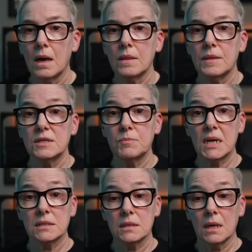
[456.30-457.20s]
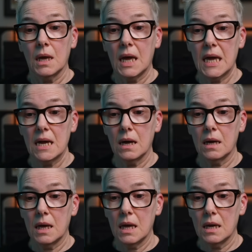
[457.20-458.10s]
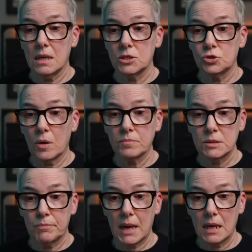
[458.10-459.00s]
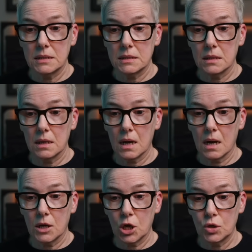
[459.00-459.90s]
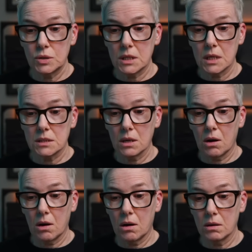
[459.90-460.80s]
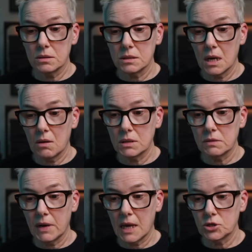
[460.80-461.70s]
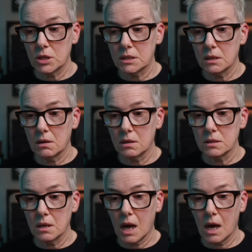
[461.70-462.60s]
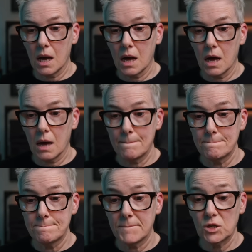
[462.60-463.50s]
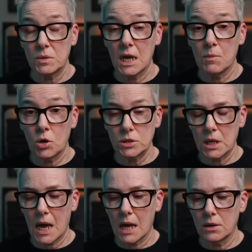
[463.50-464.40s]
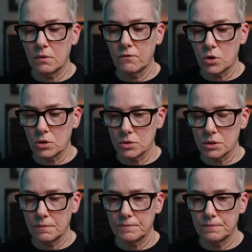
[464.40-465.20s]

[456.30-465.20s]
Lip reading: This mix here is drums, bass, acoustic guitar, series of electric guitars, some keyboards and vocals.